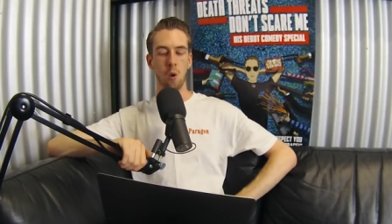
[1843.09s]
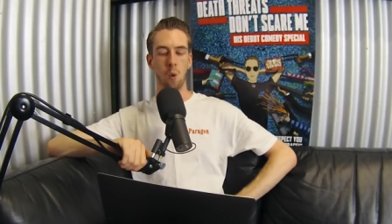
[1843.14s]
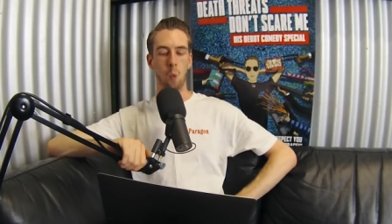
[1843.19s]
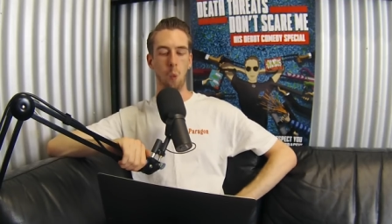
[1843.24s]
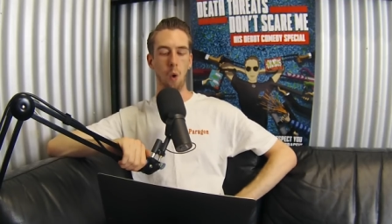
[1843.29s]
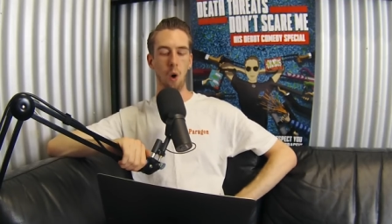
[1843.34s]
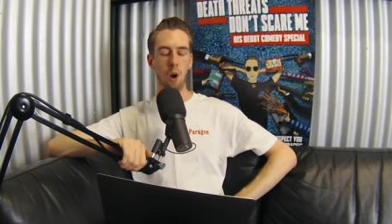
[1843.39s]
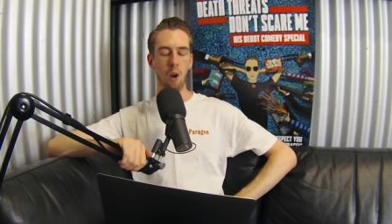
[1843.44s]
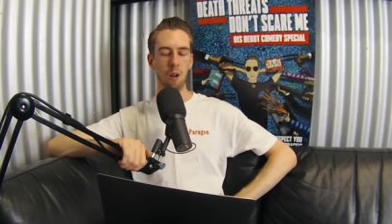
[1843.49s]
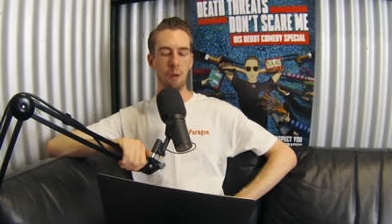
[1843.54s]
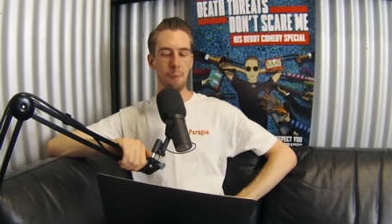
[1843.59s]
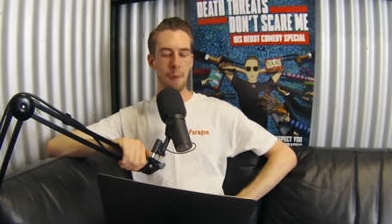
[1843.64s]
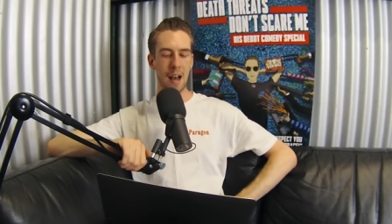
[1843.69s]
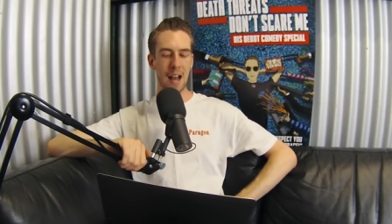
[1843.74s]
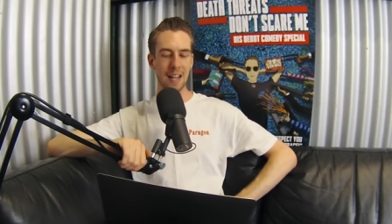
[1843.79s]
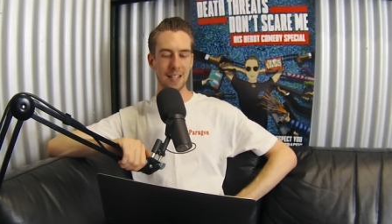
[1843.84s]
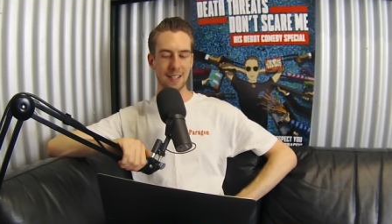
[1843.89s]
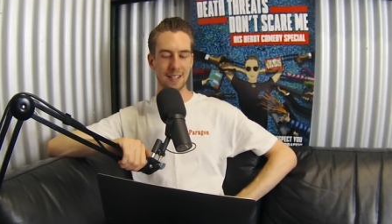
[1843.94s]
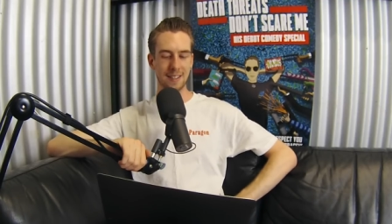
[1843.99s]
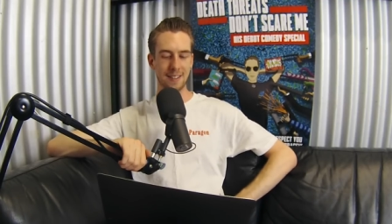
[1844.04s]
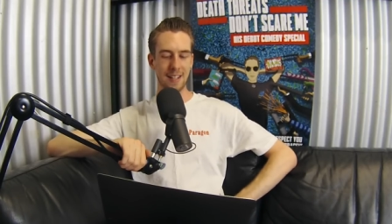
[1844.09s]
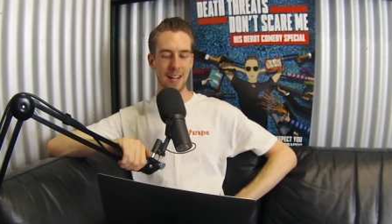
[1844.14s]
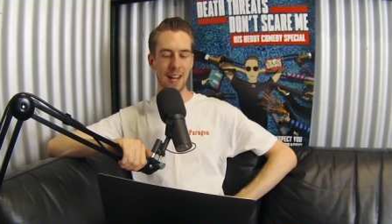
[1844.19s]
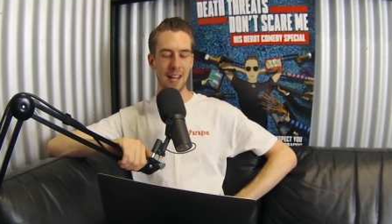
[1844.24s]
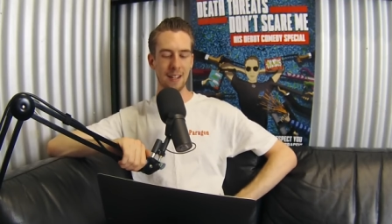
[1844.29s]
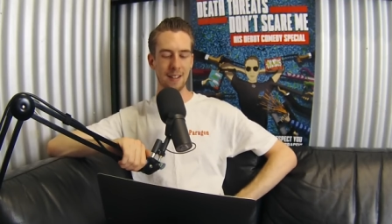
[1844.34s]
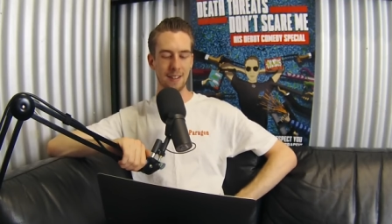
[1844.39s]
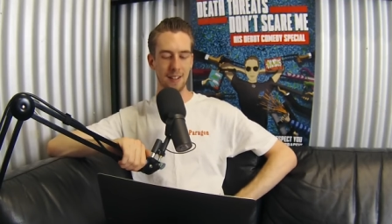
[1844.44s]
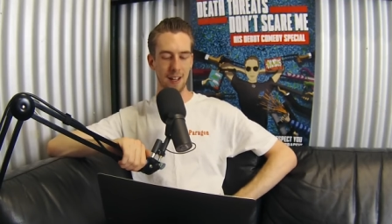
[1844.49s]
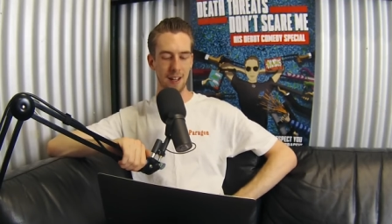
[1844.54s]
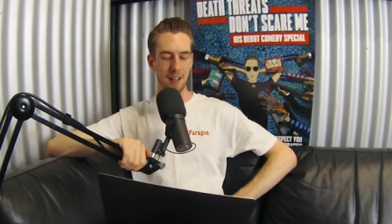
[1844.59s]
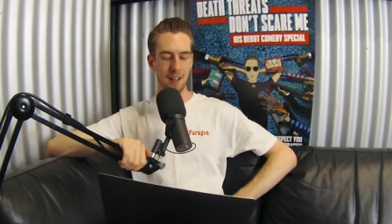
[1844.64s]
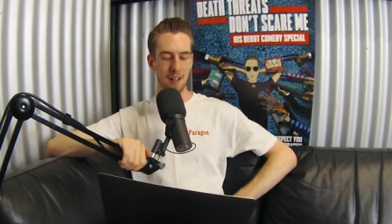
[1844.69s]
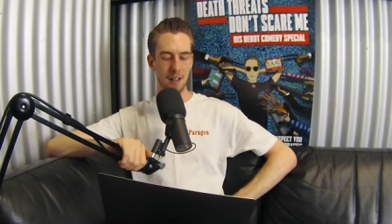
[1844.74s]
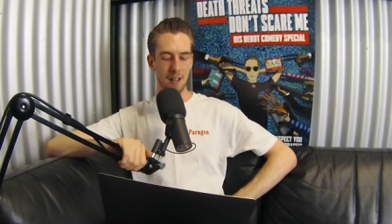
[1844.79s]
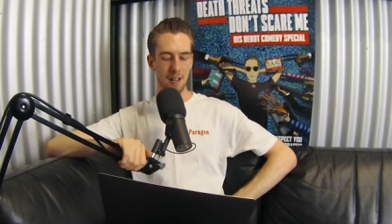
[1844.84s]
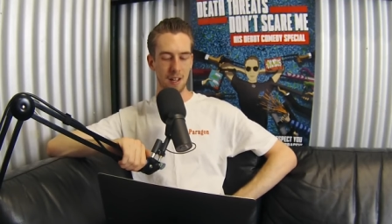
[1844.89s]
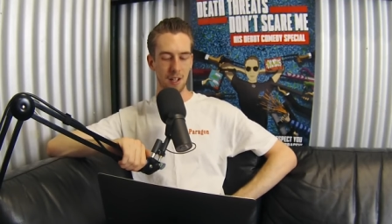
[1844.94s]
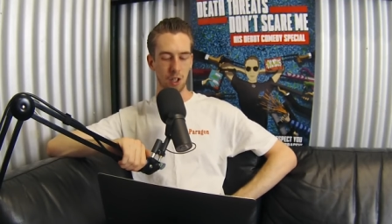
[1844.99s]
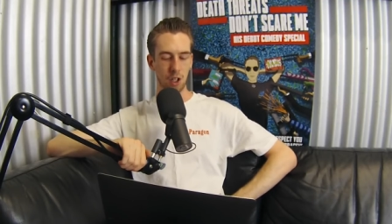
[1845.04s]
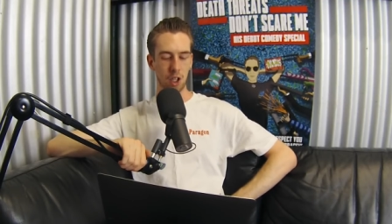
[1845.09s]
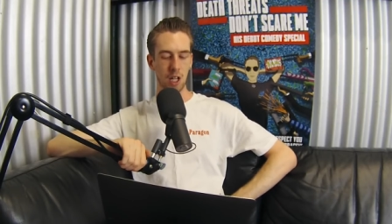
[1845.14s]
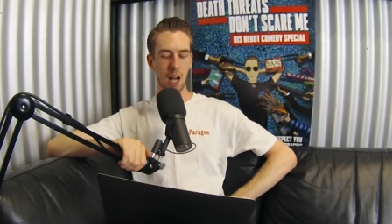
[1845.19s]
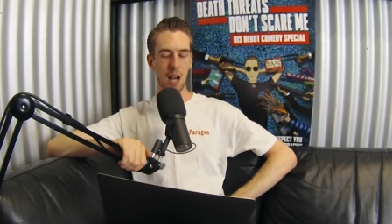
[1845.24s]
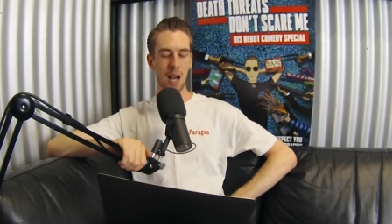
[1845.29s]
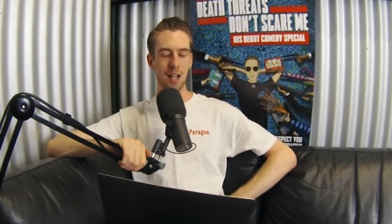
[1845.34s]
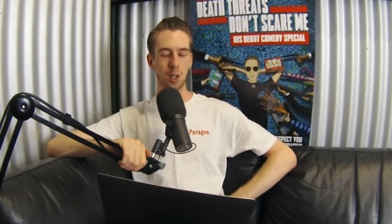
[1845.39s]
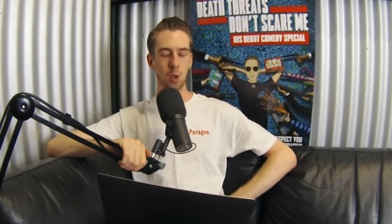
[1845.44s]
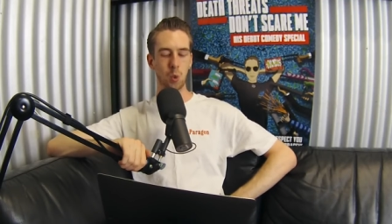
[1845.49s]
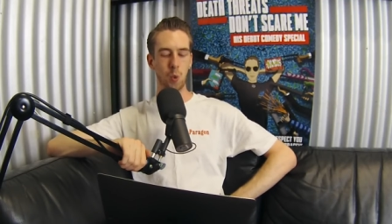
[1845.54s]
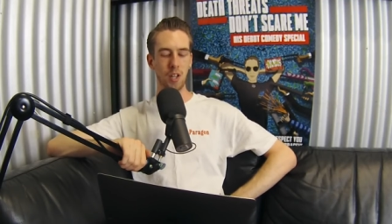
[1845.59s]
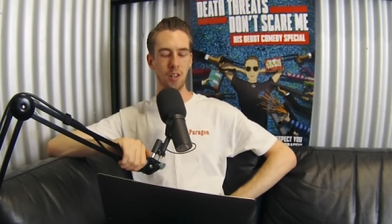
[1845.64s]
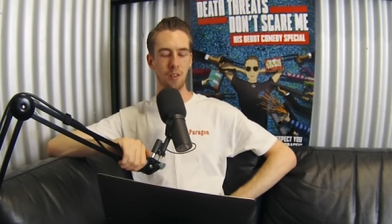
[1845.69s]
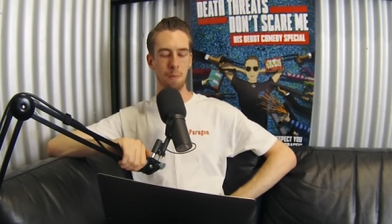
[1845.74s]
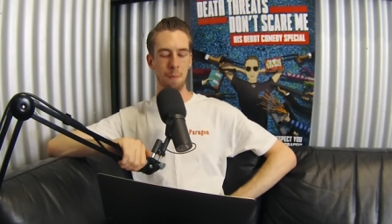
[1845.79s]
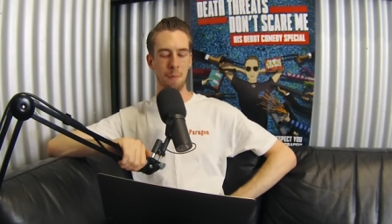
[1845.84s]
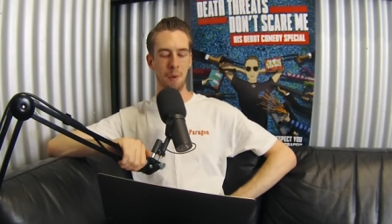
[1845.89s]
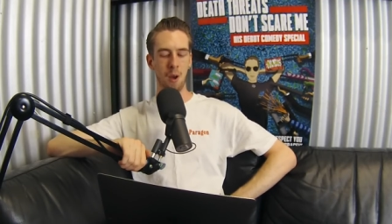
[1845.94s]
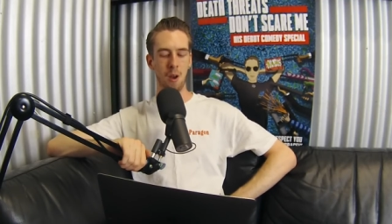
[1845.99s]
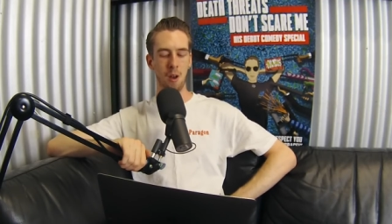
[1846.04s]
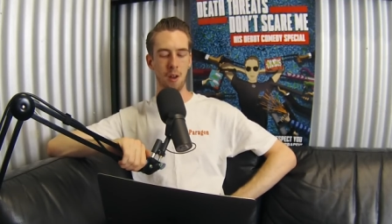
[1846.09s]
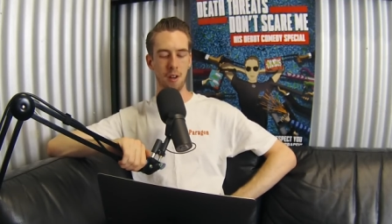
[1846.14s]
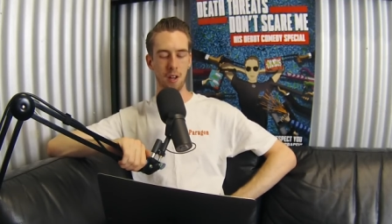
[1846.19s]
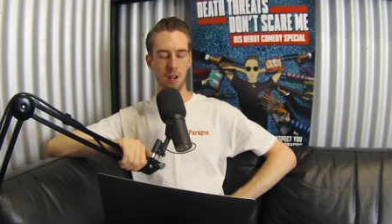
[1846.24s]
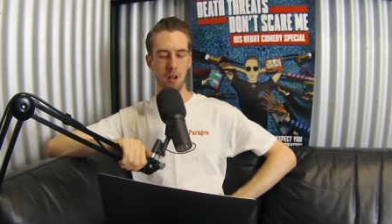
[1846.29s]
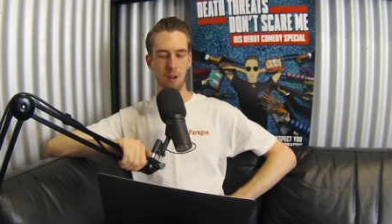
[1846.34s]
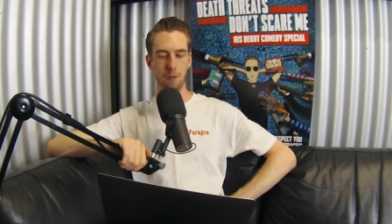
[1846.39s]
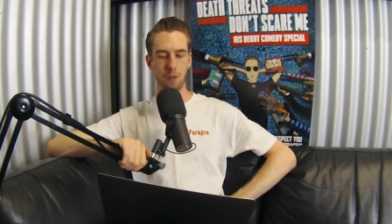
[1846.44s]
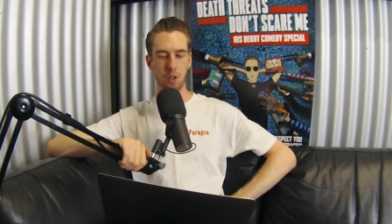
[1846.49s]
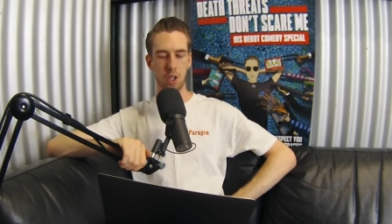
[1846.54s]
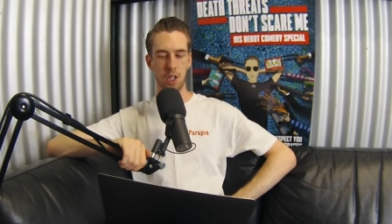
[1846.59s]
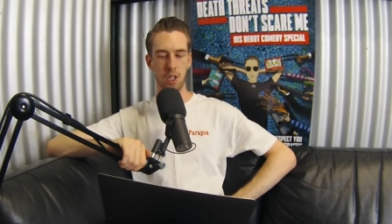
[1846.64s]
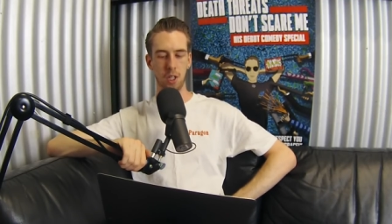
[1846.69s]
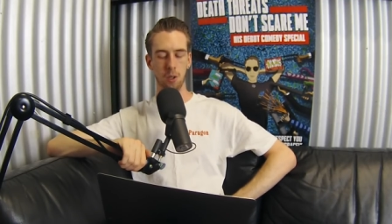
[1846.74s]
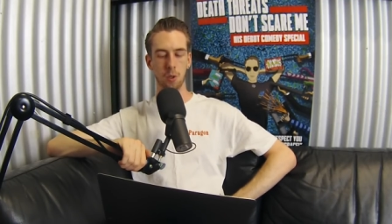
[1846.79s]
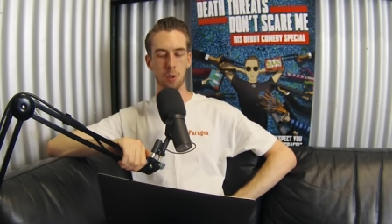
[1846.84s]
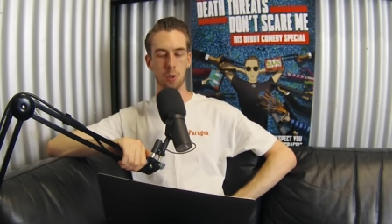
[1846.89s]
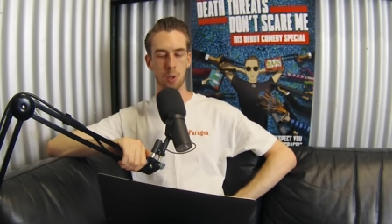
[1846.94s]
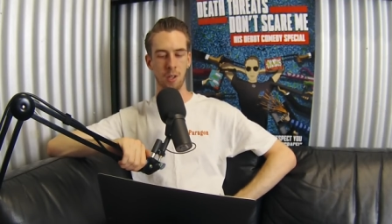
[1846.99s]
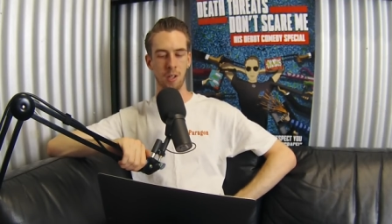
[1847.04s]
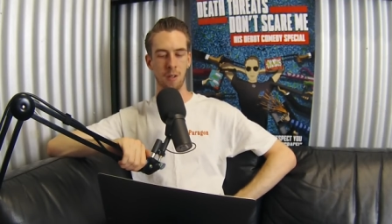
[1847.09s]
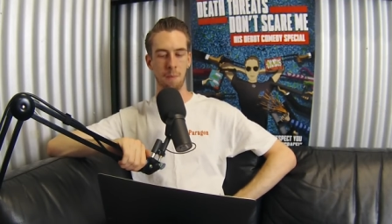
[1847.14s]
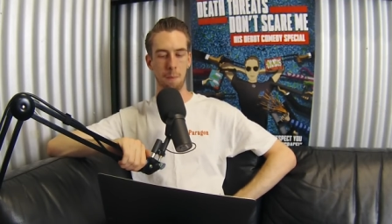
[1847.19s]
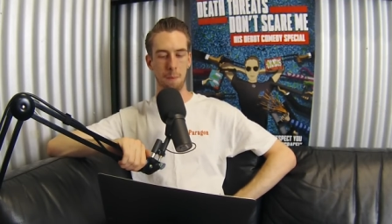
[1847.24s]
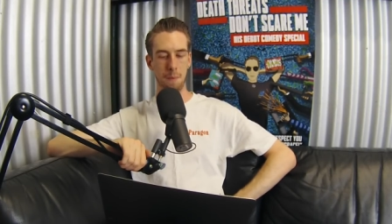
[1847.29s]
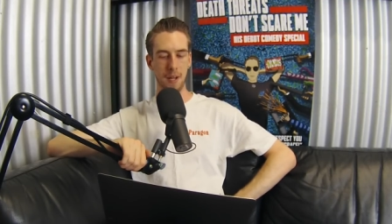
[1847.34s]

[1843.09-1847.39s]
Walmart Santa charged with murder of children